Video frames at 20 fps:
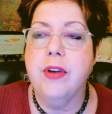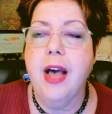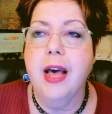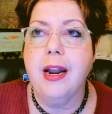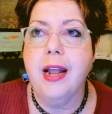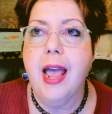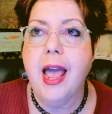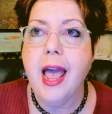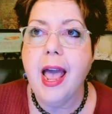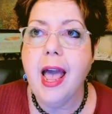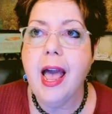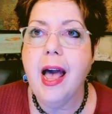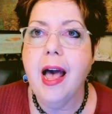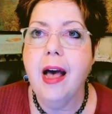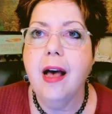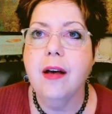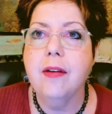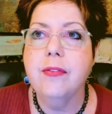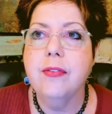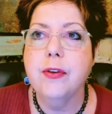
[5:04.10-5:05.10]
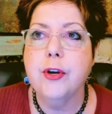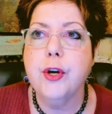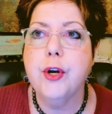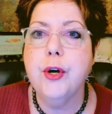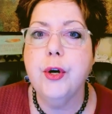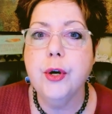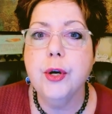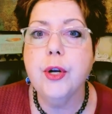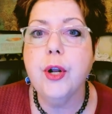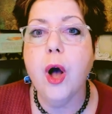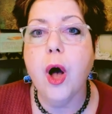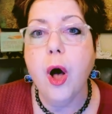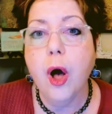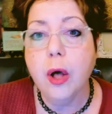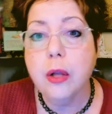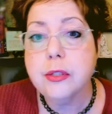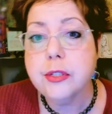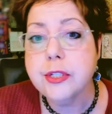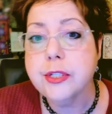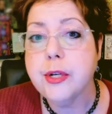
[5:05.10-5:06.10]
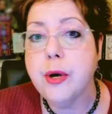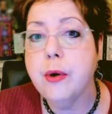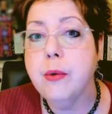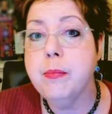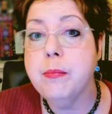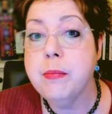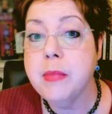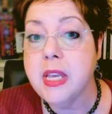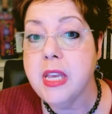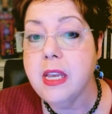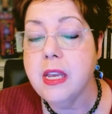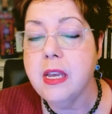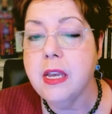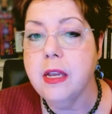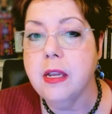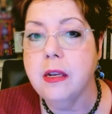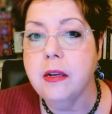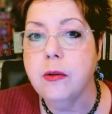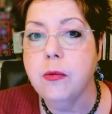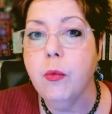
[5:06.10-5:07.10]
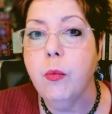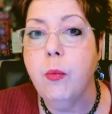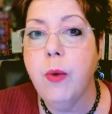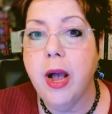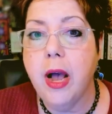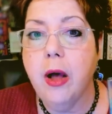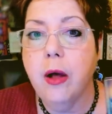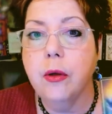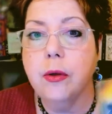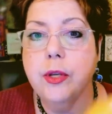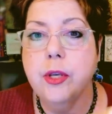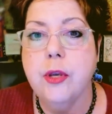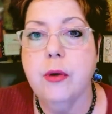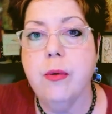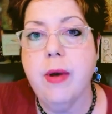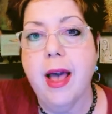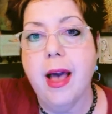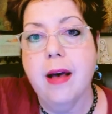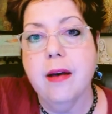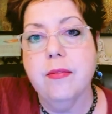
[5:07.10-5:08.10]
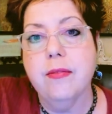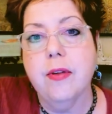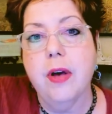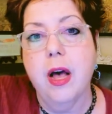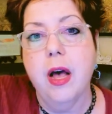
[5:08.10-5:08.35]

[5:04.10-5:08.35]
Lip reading: got to have could also mean, well, you have